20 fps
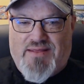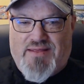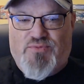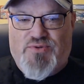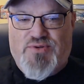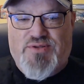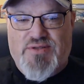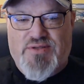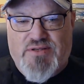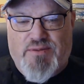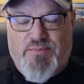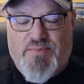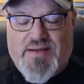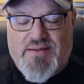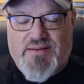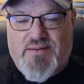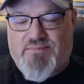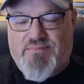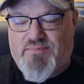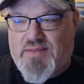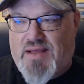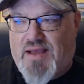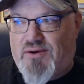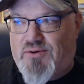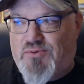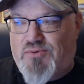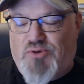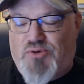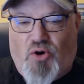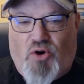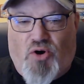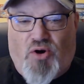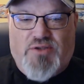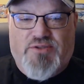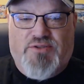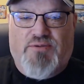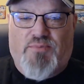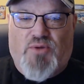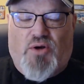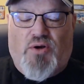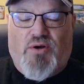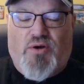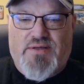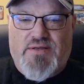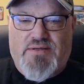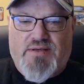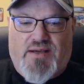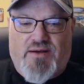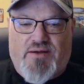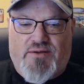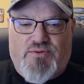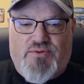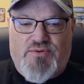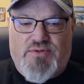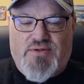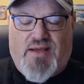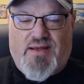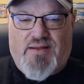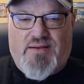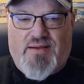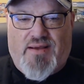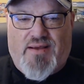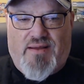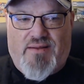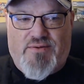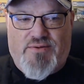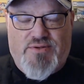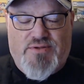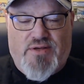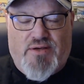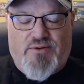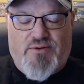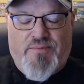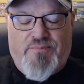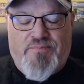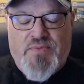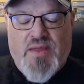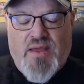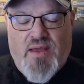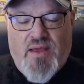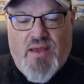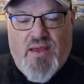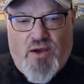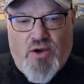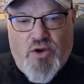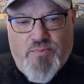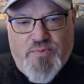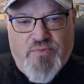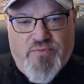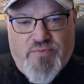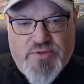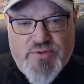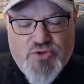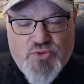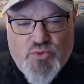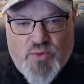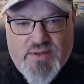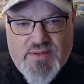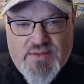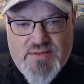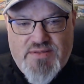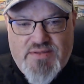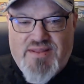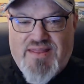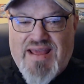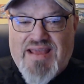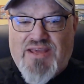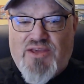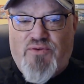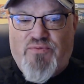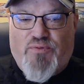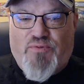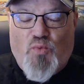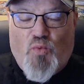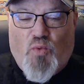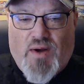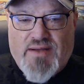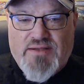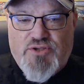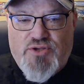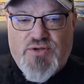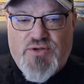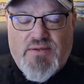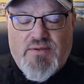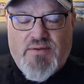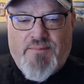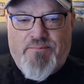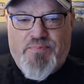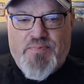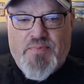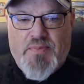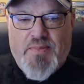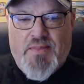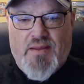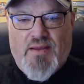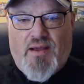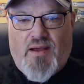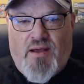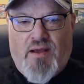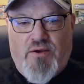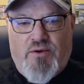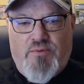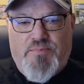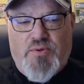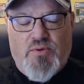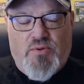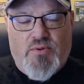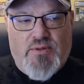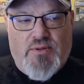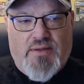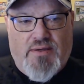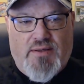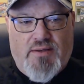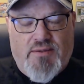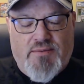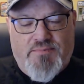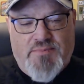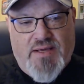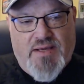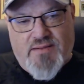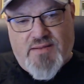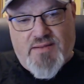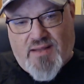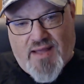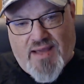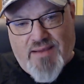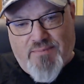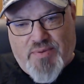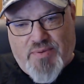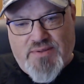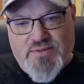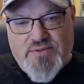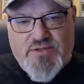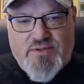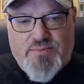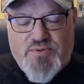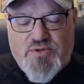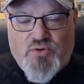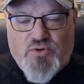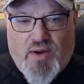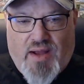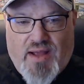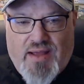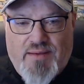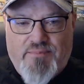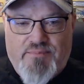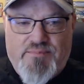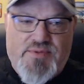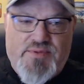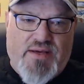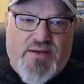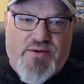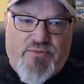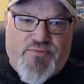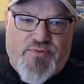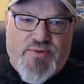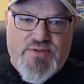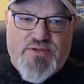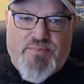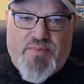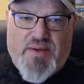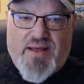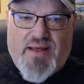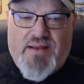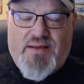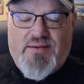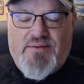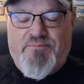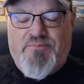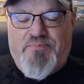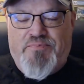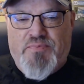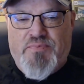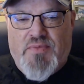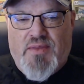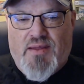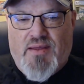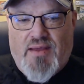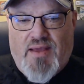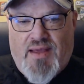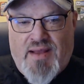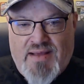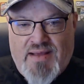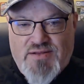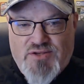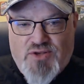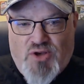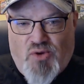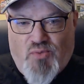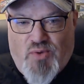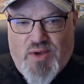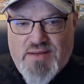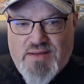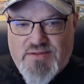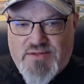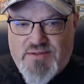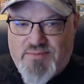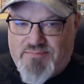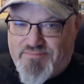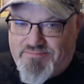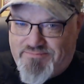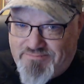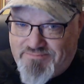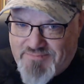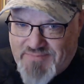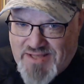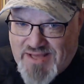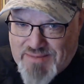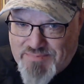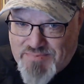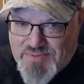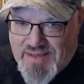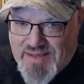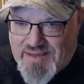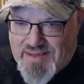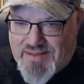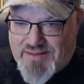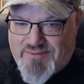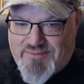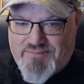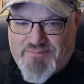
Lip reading: It was just about how awesome all these characters got together. So I hope you've enjoyed this. Thank you for watching. I hope you'll hit the like button, subscribe, tell your friends about it. And as always, keep digging.